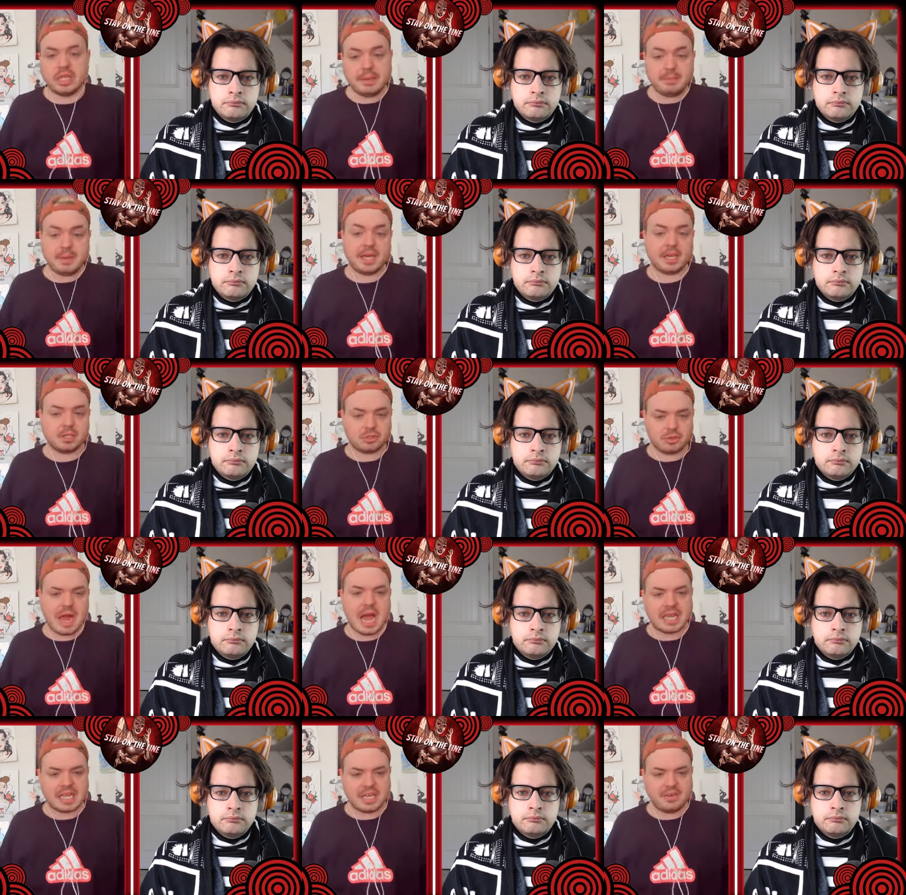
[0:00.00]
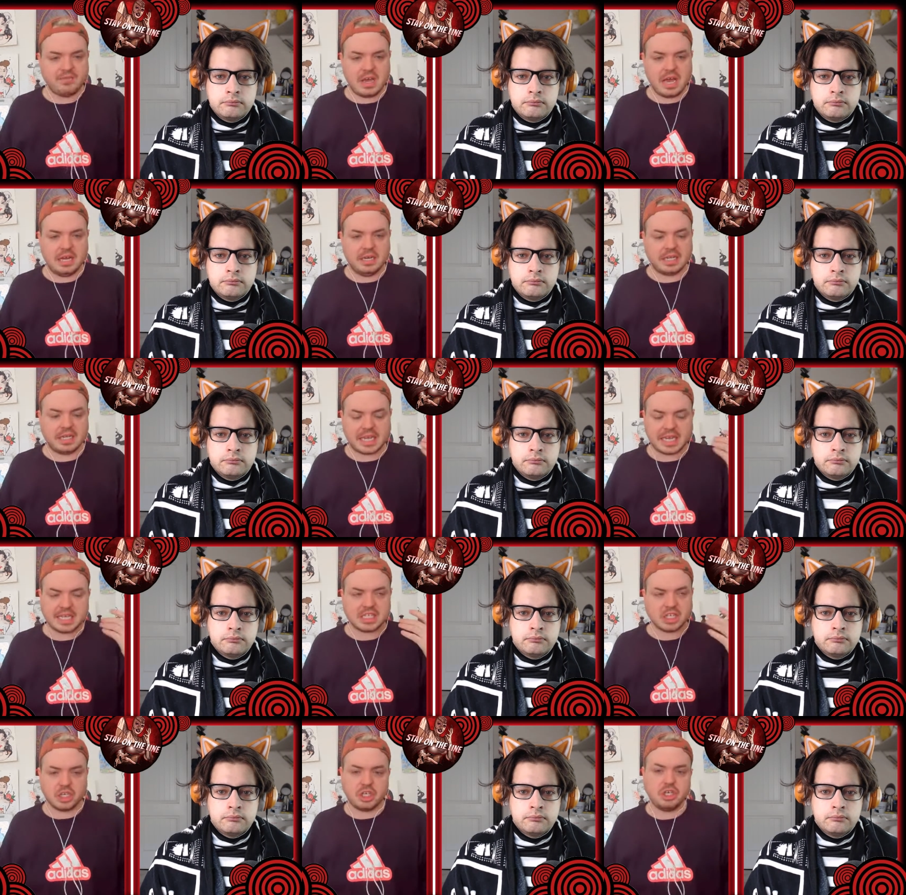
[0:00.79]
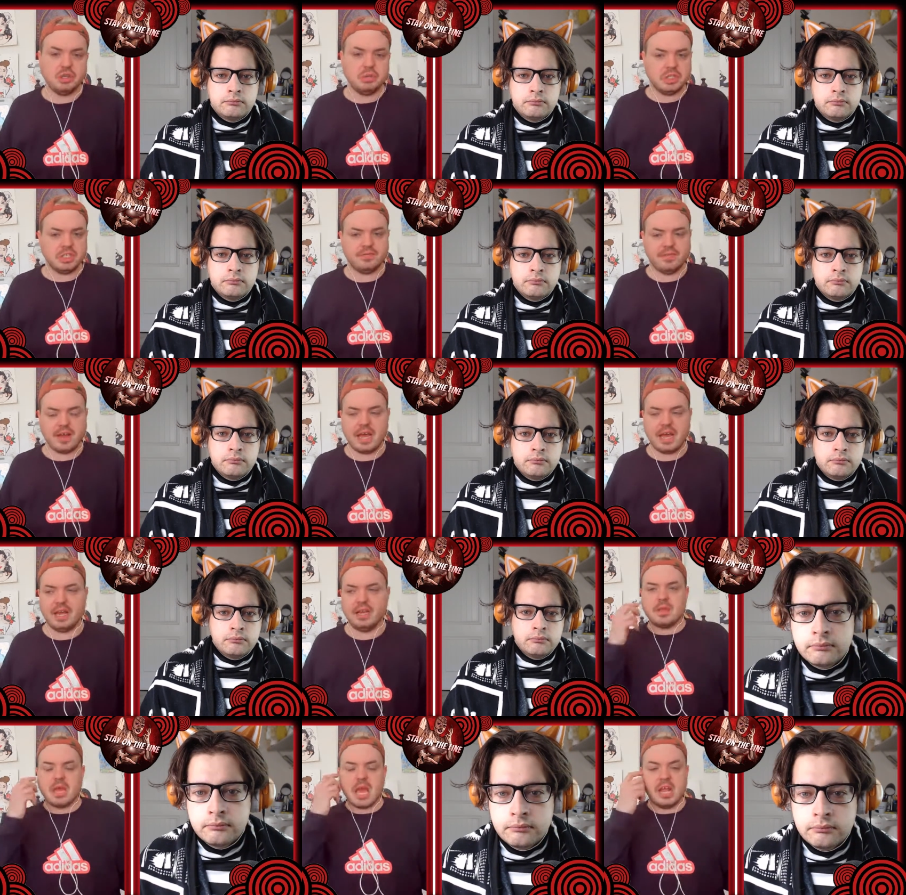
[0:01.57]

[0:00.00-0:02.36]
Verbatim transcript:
Speaker 1: big drag event. It's a huge event.